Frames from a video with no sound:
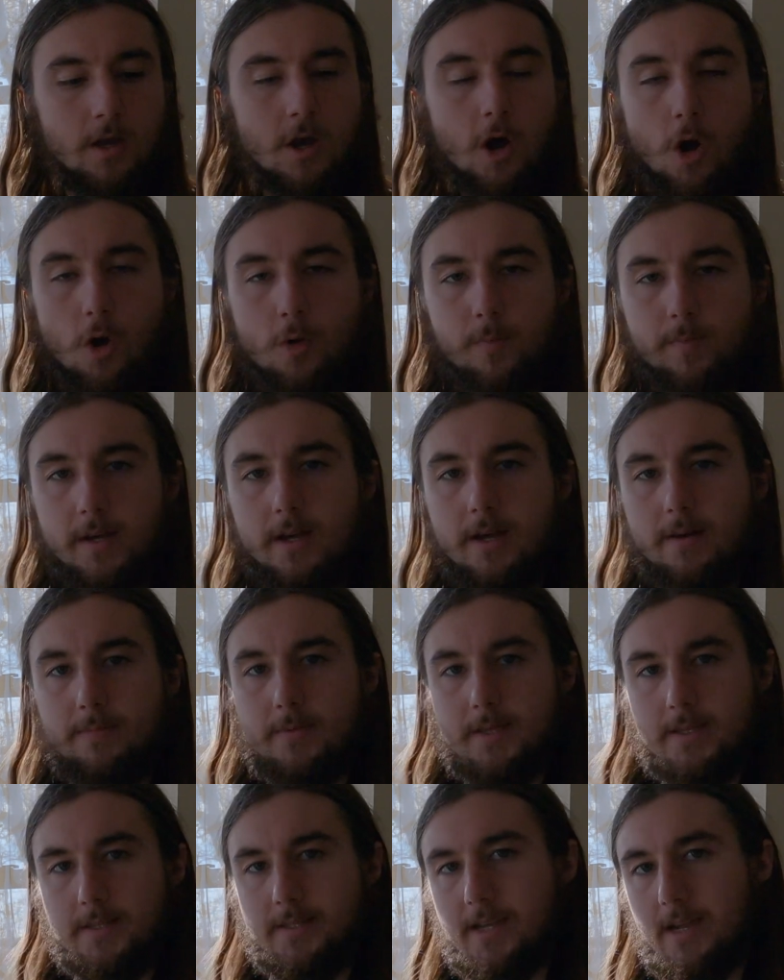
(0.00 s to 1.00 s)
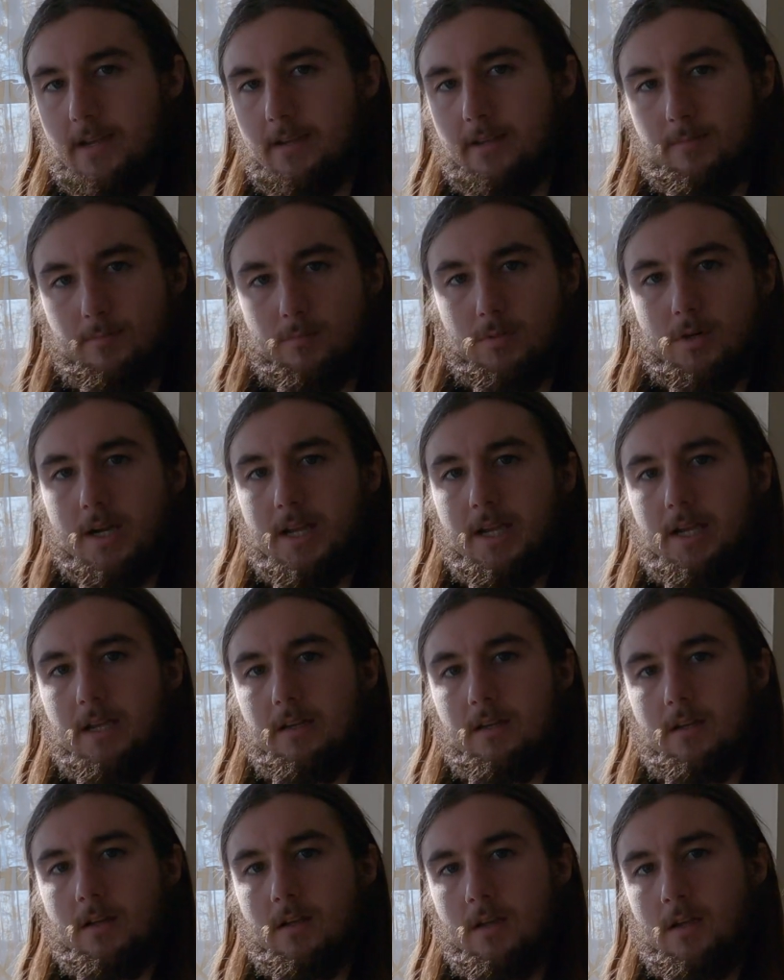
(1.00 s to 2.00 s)
open up the second
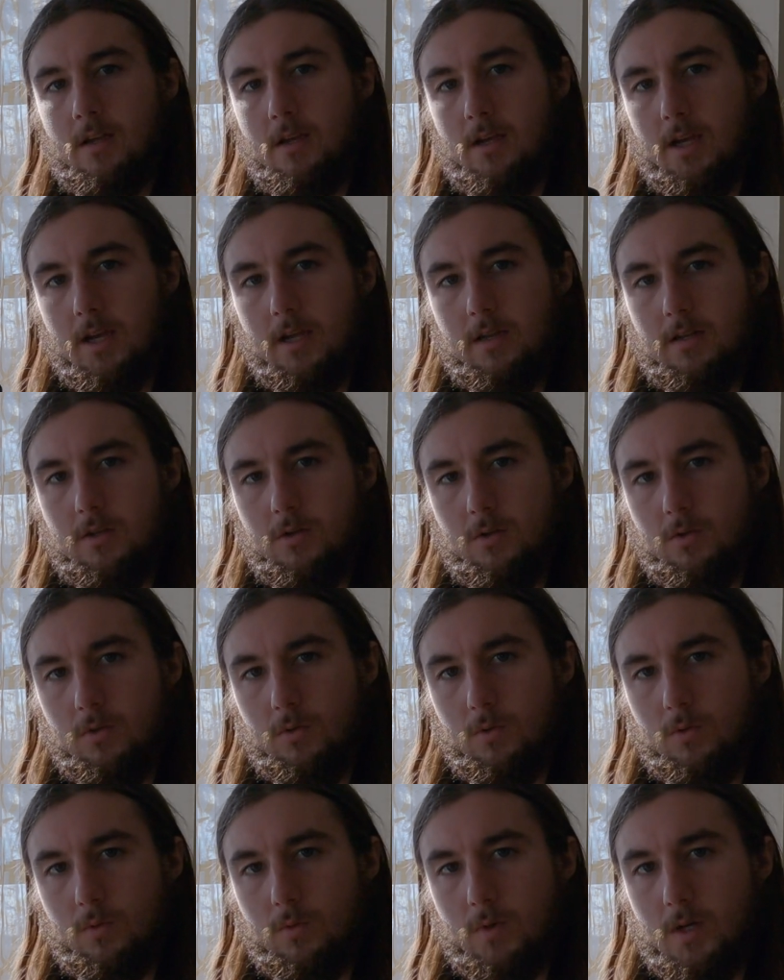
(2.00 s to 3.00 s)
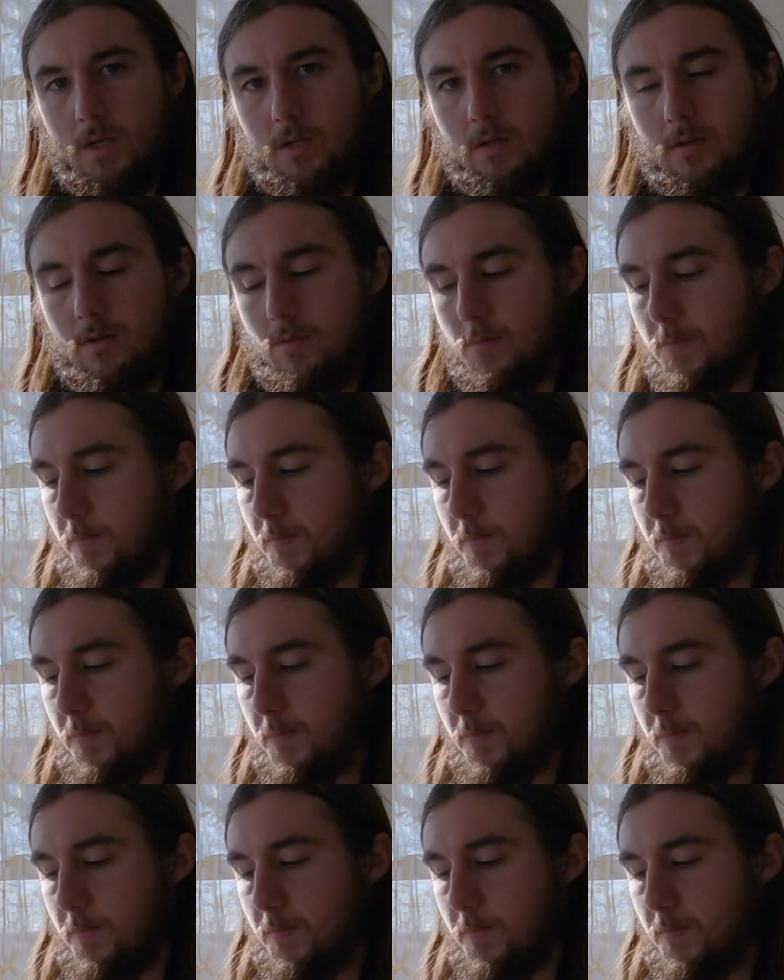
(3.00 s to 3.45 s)
brain and do what